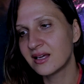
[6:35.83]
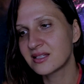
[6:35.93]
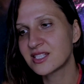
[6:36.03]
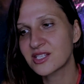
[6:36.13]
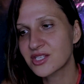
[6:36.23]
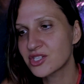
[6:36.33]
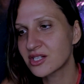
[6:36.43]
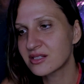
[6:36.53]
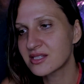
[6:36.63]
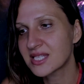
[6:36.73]

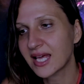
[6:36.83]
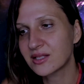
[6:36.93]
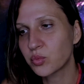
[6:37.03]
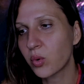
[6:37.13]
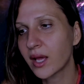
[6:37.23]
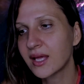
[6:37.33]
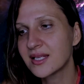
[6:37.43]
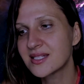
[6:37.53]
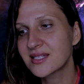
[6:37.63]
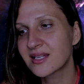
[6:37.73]
decisions had
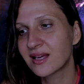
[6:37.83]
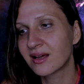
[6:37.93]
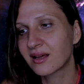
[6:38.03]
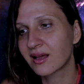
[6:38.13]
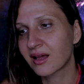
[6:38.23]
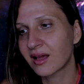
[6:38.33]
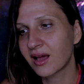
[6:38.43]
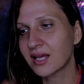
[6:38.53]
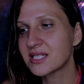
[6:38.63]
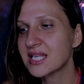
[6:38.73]
weight,
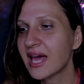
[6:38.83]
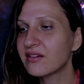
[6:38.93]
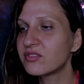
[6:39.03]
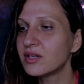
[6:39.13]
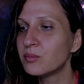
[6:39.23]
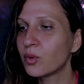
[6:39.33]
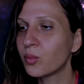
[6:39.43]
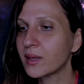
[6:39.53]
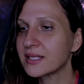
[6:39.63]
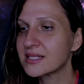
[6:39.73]
and every
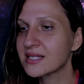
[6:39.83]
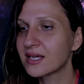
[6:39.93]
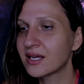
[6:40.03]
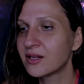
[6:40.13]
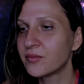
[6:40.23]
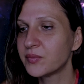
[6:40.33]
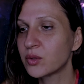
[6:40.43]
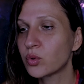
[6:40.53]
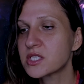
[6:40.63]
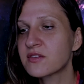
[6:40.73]
moment
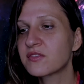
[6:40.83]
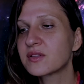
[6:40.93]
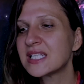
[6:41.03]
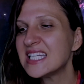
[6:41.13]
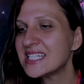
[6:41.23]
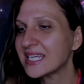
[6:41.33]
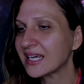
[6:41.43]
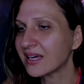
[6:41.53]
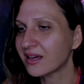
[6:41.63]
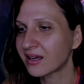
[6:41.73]
was
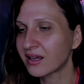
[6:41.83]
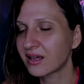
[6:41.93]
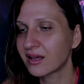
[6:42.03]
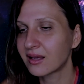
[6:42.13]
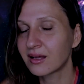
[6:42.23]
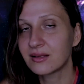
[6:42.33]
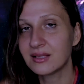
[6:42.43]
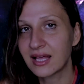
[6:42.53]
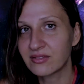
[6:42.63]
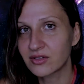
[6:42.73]
fleeting,
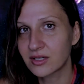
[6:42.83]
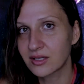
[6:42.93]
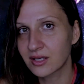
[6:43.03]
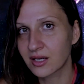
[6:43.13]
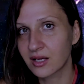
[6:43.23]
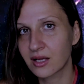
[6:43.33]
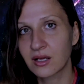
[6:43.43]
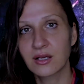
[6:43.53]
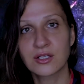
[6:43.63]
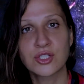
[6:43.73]
never
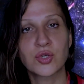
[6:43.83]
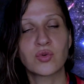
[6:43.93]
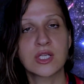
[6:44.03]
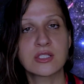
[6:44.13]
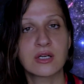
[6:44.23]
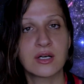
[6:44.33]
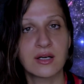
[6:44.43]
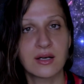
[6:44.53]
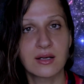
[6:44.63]
to return.